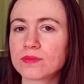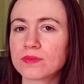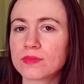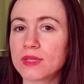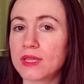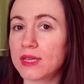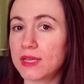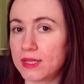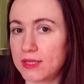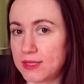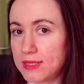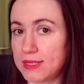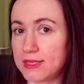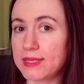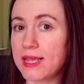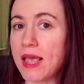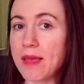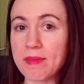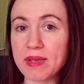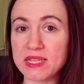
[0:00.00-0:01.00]
It's the
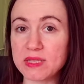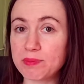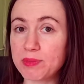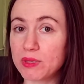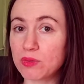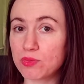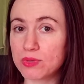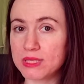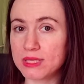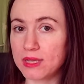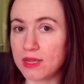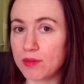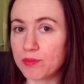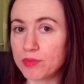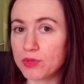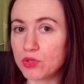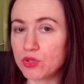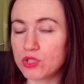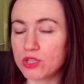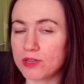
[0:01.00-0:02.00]
same as speak with a
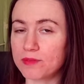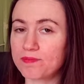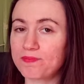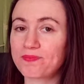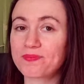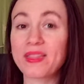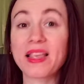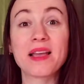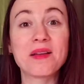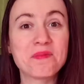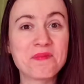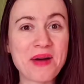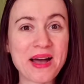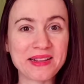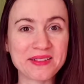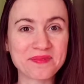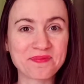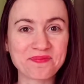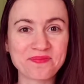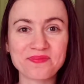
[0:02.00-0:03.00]
computer.
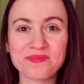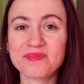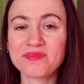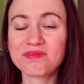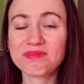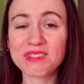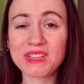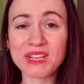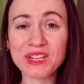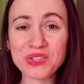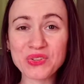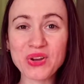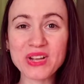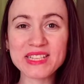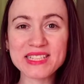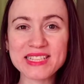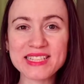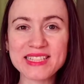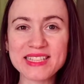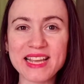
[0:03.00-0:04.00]
But to
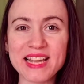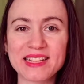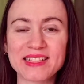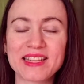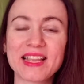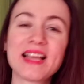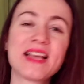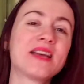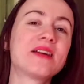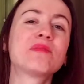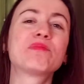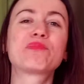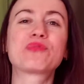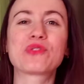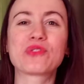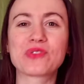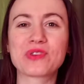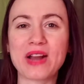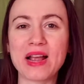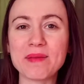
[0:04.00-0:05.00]
understand
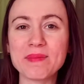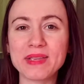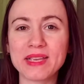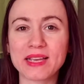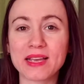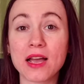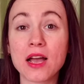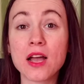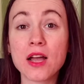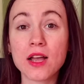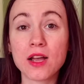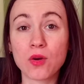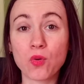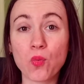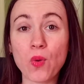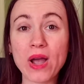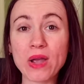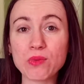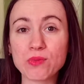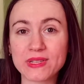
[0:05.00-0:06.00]
programming,
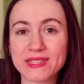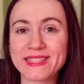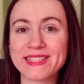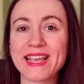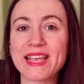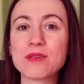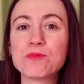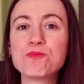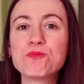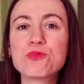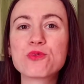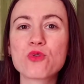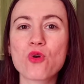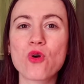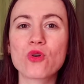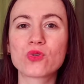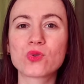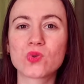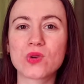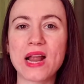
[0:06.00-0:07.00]
why we say
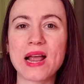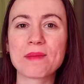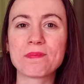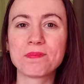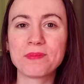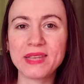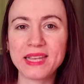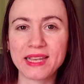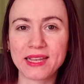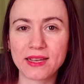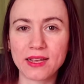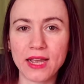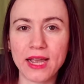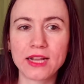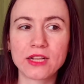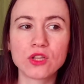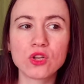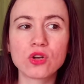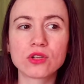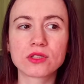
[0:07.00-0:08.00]
programming
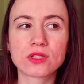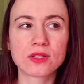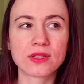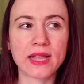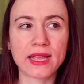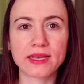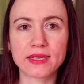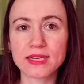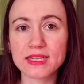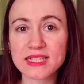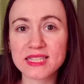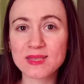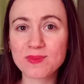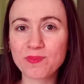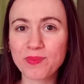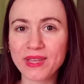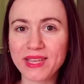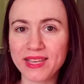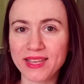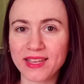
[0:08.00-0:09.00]
and not like
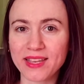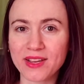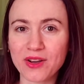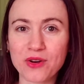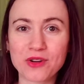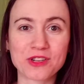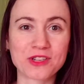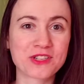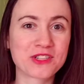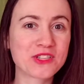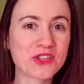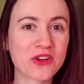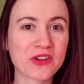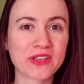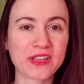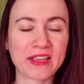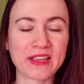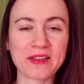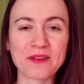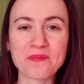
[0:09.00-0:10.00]
speaking or
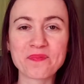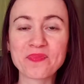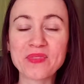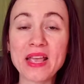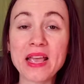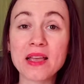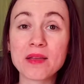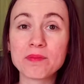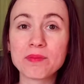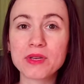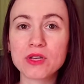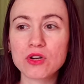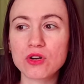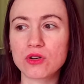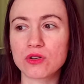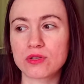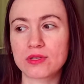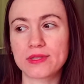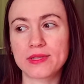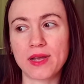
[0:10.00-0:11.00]
talking?
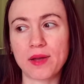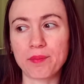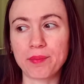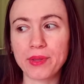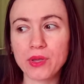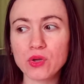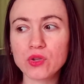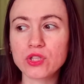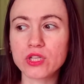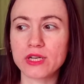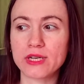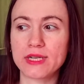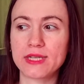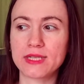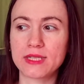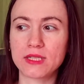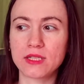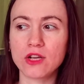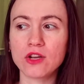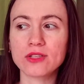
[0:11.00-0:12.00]
Because computer
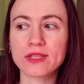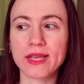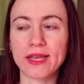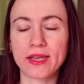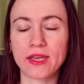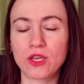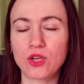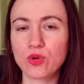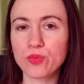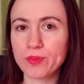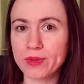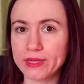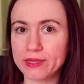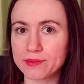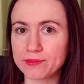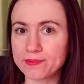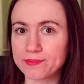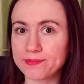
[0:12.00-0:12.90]
is not a human.